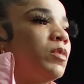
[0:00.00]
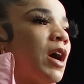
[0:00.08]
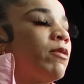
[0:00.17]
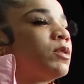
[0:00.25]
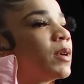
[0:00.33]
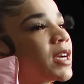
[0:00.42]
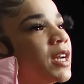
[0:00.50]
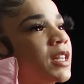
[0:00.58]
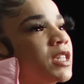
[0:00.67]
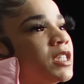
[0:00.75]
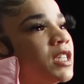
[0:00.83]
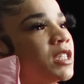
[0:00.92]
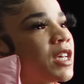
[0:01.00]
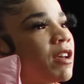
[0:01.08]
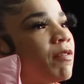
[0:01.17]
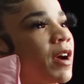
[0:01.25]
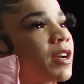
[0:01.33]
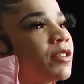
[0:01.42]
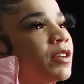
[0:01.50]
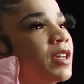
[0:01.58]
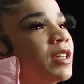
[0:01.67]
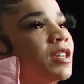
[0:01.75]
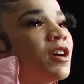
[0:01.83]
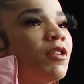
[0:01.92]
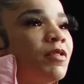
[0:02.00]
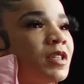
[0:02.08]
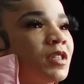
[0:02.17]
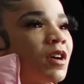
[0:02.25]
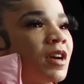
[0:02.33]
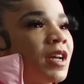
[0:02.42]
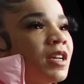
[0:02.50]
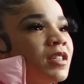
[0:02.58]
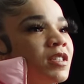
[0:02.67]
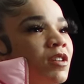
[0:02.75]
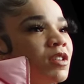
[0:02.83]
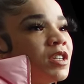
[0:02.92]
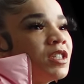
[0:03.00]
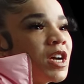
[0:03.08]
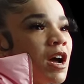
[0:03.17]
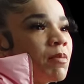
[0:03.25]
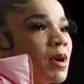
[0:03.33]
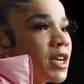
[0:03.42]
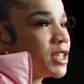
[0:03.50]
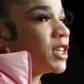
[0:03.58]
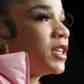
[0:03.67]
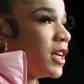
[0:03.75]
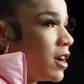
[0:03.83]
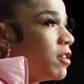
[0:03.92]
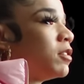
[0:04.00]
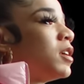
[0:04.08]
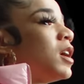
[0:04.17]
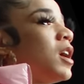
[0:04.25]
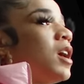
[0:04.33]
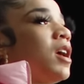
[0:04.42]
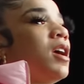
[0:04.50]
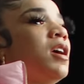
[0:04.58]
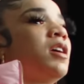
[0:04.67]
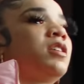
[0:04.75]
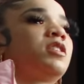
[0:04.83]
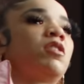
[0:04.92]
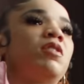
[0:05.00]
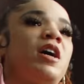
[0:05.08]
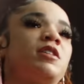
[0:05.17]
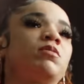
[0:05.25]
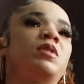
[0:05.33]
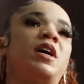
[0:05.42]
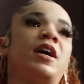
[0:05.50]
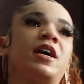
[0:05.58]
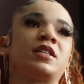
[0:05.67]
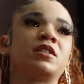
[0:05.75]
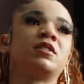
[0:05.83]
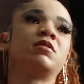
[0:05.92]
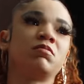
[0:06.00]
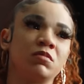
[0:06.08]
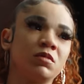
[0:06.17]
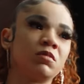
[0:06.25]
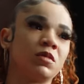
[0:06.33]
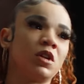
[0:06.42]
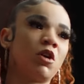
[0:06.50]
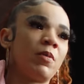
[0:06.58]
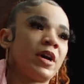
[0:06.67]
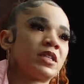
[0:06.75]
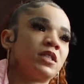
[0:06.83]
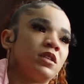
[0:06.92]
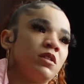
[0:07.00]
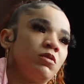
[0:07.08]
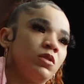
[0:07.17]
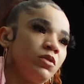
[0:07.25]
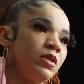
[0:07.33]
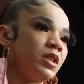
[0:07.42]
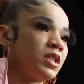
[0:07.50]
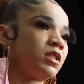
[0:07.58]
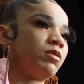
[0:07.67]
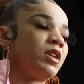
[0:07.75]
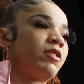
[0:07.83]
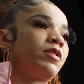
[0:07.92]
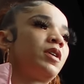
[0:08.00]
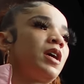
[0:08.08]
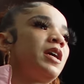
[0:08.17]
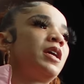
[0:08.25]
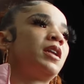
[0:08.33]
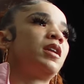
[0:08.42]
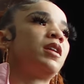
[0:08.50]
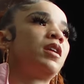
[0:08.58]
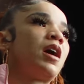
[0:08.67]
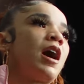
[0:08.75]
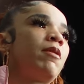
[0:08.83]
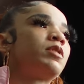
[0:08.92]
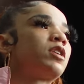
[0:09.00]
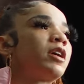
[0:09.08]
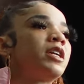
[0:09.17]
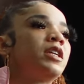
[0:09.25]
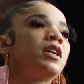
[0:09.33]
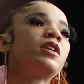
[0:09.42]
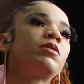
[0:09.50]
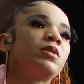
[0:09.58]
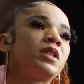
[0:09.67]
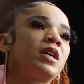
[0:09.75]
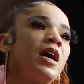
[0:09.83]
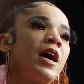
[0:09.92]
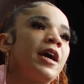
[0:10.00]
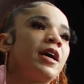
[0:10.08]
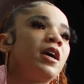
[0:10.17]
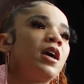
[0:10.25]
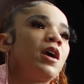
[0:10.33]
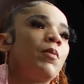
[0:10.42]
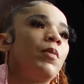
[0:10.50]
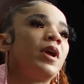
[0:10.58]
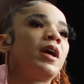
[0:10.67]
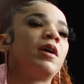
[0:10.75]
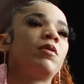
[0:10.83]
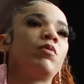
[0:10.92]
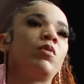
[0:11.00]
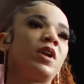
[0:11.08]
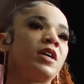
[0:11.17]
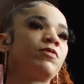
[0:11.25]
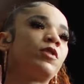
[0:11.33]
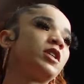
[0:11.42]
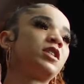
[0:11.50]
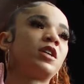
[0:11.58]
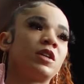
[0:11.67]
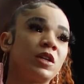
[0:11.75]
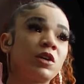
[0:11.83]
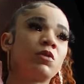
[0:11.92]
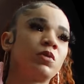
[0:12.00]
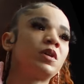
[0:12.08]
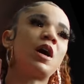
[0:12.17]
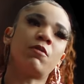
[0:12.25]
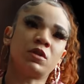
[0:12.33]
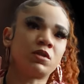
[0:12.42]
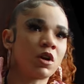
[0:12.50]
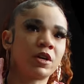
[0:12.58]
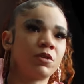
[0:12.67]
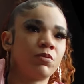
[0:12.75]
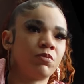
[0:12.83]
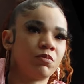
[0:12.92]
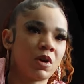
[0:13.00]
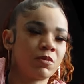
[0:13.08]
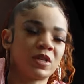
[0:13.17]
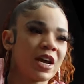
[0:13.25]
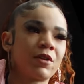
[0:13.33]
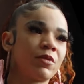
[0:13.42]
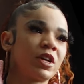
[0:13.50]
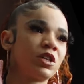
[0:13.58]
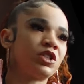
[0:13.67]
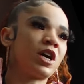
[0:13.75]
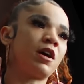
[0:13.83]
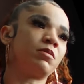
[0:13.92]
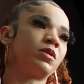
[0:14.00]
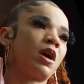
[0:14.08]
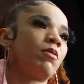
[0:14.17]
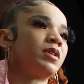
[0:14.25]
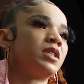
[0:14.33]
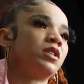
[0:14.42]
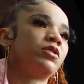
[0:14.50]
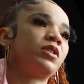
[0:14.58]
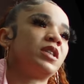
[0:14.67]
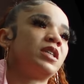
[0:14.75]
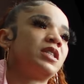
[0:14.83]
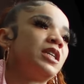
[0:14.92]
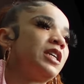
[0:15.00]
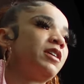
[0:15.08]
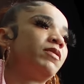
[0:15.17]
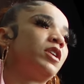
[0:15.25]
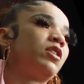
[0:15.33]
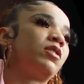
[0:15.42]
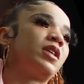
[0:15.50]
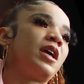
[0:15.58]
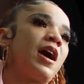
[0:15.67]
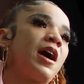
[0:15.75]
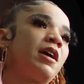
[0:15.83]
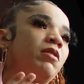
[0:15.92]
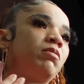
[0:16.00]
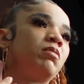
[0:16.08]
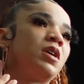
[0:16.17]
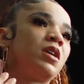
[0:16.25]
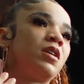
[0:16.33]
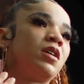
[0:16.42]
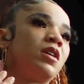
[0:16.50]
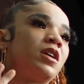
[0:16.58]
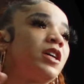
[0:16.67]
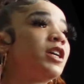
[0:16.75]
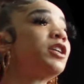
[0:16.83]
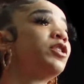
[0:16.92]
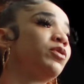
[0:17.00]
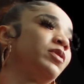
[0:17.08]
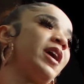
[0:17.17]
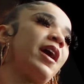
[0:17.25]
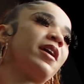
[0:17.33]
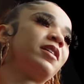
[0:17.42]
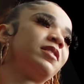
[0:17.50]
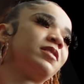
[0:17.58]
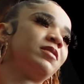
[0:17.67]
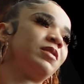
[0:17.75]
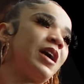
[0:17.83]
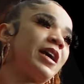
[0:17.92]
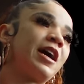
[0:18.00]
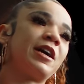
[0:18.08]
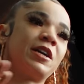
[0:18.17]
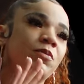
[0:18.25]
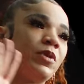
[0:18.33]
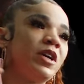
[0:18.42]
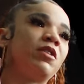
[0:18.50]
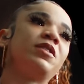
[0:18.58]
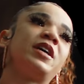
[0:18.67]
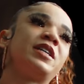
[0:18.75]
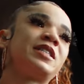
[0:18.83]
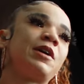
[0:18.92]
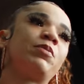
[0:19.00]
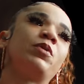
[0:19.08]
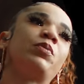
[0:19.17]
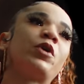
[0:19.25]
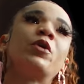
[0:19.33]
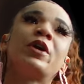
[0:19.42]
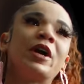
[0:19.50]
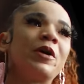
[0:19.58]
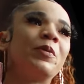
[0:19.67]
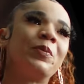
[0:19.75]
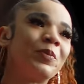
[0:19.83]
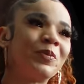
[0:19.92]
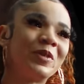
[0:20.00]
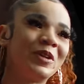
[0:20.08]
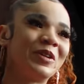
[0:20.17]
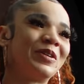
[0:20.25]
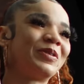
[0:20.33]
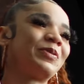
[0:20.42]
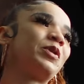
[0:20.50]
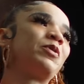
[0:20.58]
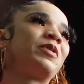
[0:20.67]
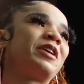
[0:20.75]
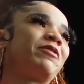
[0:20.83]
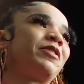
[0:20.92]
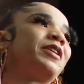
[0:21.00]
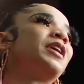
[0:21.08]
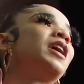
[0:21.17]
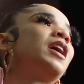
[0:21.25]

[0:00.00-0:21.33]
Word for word: I was working at the Cheesecake Factory. The COVID started, so the job got shut down. And so that's when I had to go back to doing this or whatever. And I was already dealing with the guy, but when I first started dealing with, I was already, I was I had a regular job, so I wasn't doing this. He didn't even know that I could do that. Like I could be on that type of program, you know, or whatever.